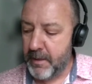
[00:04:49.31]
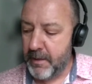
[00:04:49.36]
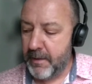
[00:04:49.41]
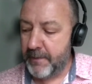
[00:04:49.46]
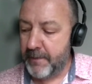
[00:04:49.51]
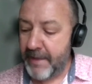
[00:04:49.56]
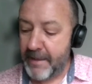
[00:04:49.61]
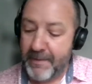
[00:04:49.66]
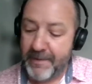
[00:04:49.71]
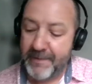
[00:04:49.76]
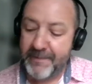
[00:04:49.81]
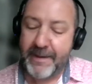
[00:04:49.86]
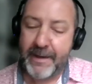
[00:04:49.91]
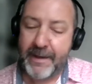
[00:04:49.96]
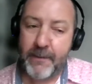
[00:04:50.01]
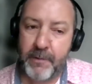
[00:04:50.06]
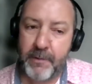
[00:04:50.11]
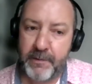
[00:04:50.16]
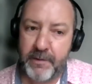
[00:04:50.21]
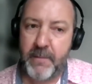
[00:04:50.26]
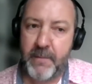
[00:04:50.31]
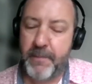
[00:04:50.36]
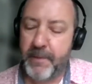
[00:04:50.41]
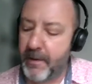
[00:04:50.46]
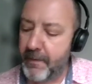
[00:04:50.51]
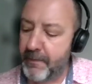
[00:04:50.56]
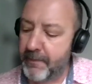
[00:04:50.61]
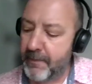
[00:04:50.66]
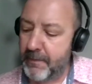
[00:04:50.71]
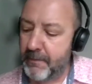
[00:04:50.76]
I say my second return
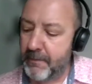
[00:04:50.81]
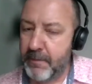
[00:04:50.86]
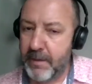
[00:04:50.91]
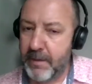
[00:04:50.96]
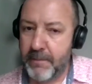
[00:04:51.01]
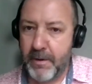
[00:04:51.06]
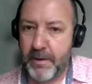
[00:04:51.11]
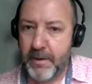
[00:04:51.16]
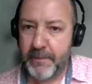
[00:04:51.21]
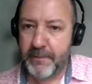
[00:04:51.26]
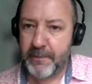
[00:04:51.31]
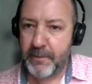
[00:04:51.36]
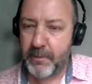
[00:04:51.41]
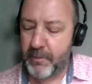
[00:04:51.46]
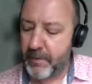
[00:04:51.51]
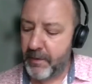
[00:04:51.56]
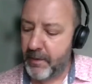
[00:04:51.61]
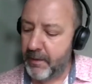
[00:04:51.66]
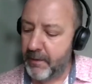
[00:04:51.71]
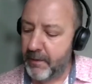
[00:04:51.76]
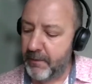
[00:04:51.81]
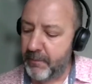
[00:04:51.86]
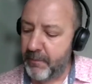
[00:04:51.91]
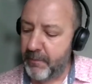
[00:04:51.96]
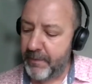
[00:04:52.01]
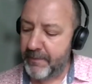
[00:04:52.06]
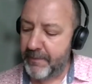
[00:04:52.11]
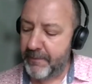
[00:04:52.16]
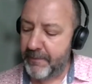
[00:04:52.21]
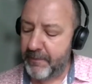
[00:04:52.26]
because in my story in
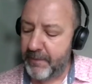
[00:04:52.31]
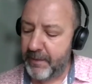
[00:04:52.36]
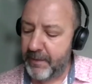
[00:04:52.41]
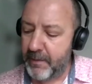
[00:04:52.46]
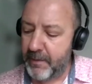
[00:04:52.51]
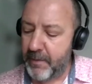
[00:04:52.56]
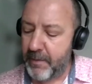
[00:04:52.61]
2017,